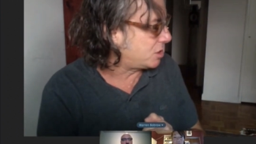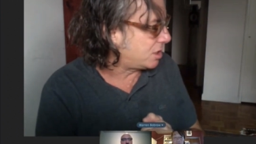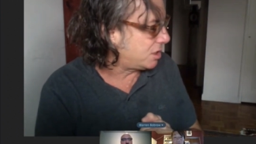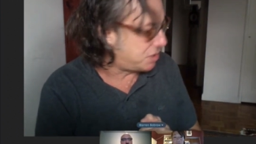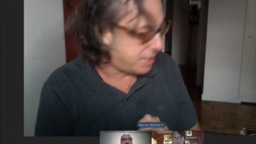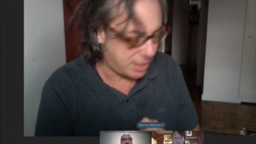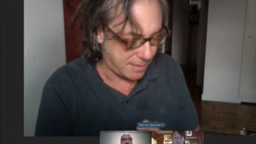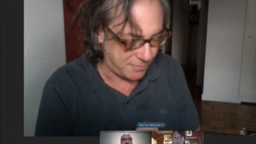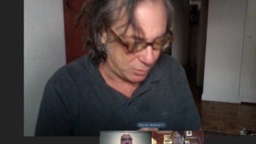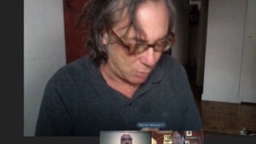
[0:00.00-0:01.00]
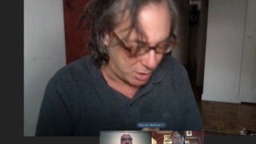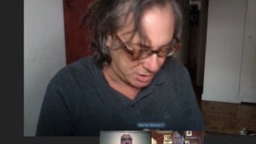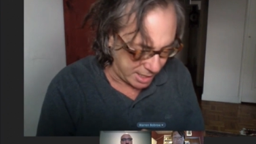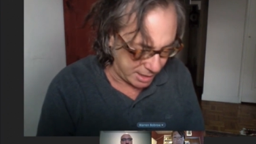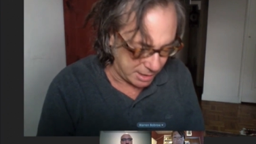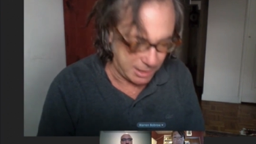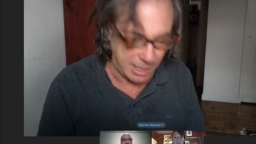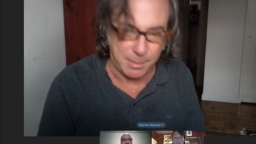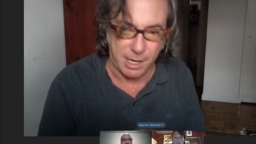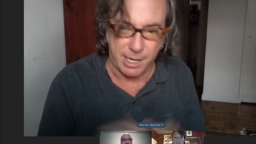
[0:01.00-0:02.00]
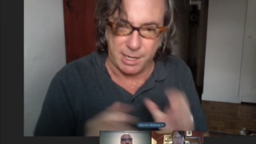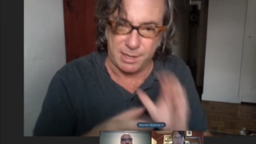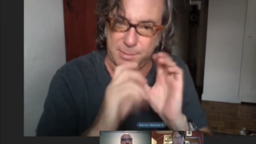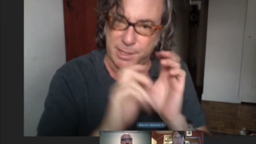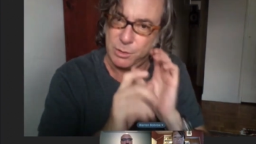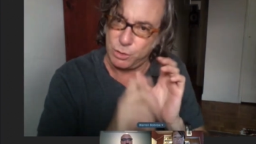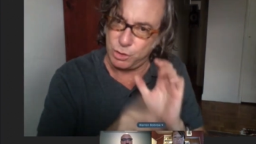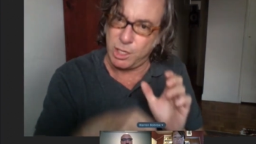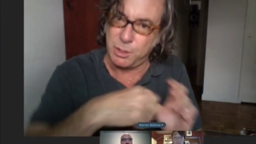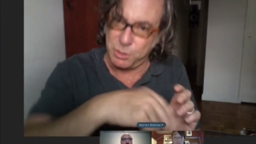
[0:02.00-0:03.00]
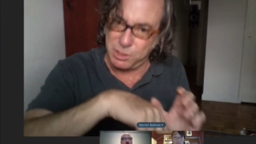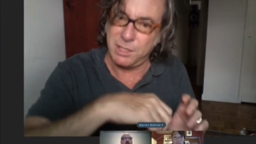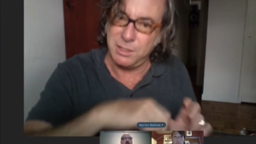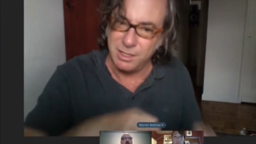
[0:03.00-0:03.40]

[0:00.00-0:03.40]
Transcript: just going to stand up for 1 second and get my little shaker tin,